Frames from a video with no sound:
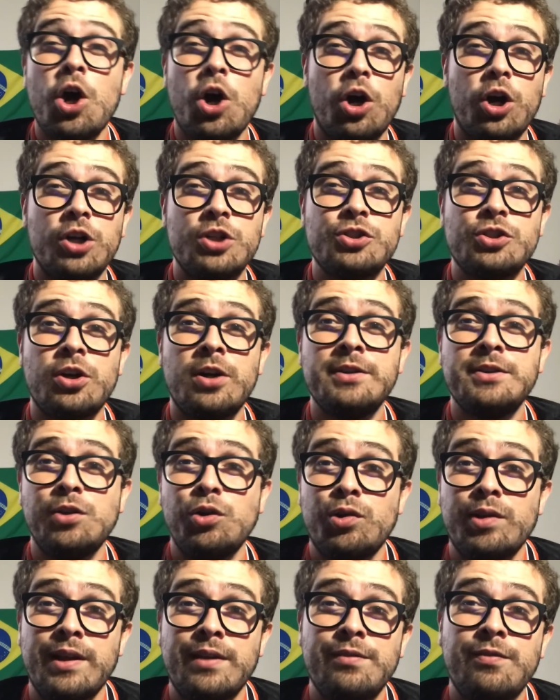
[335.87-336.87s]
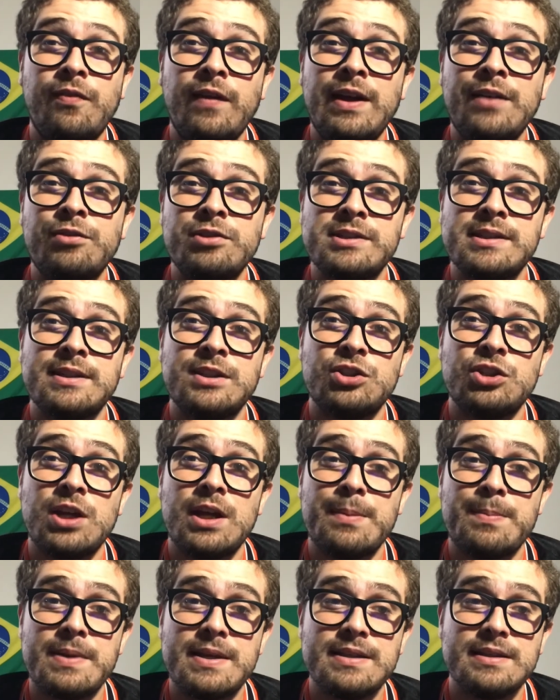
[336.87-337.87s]
are starting to look like favorites in the
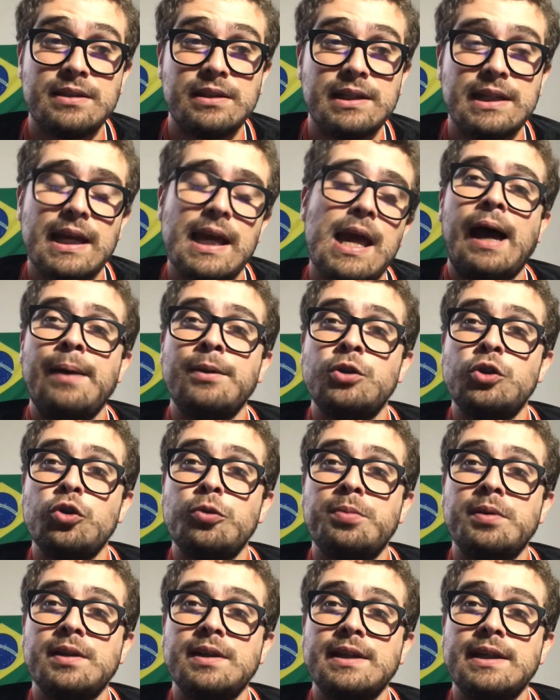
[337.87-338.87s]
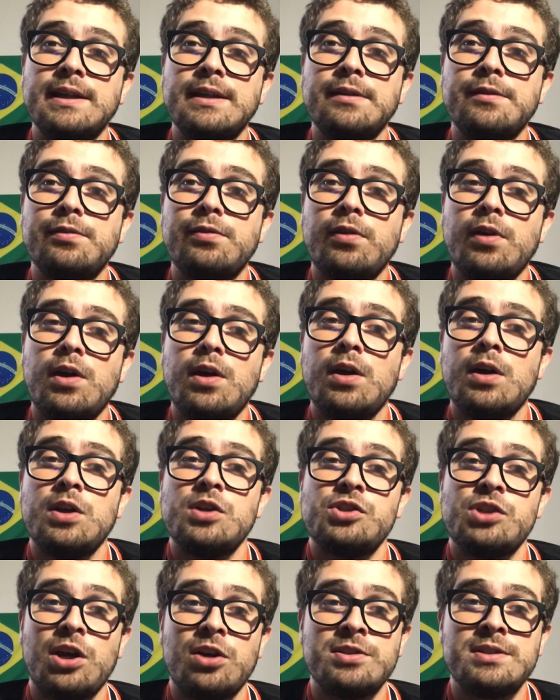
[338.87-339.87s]
Champions League. I do believe
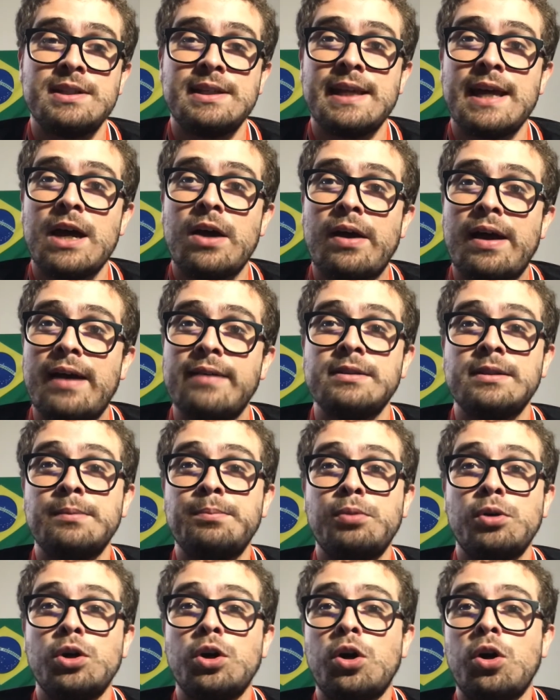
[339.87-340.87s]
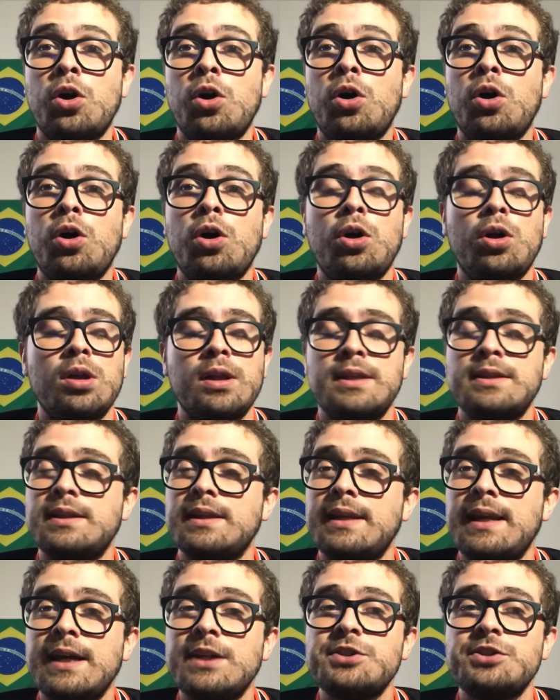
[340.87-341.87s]
Chelsea now have to put all into
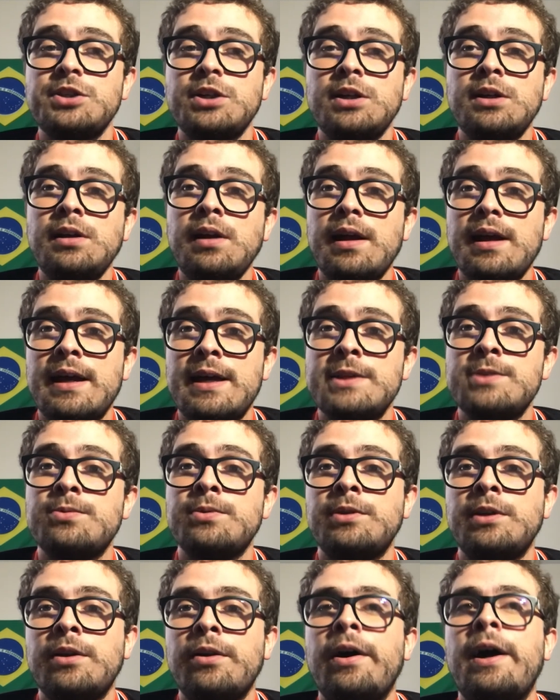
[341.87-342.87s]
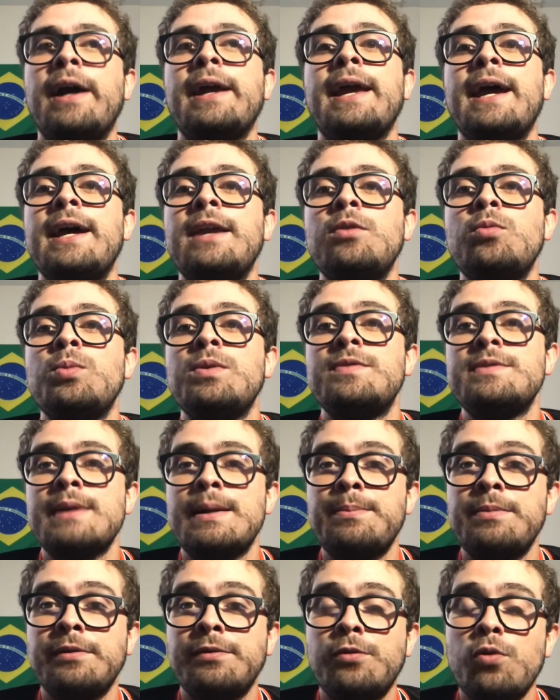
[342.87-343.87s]
next year. As we've
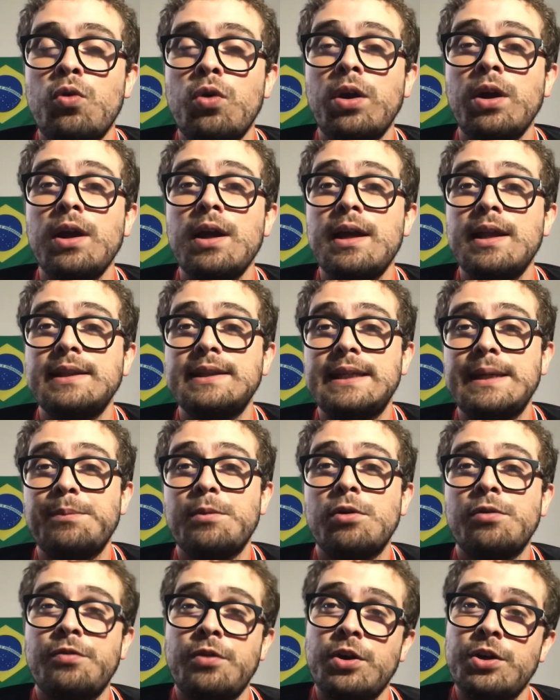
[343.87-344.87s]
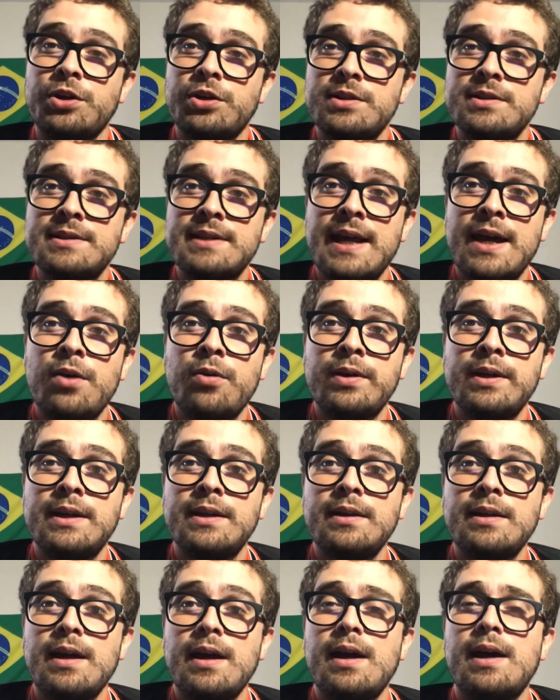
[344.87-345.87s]
said before, Timo Werner is now
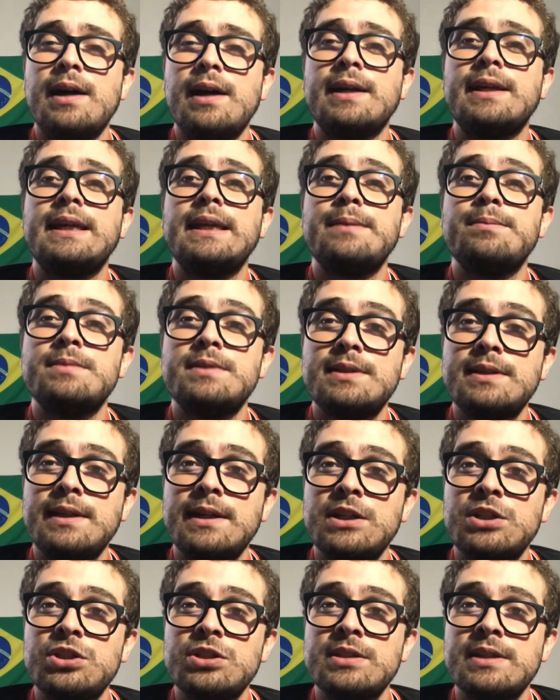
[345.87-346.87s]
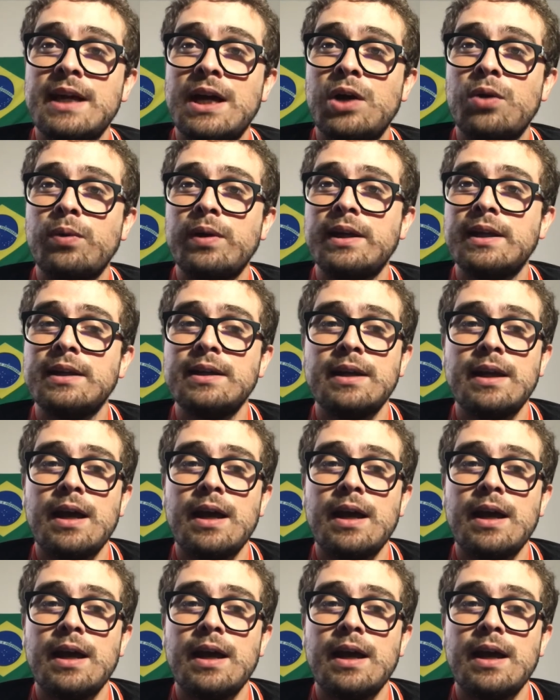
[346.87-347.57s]
in, Hakim Ziyech is now in,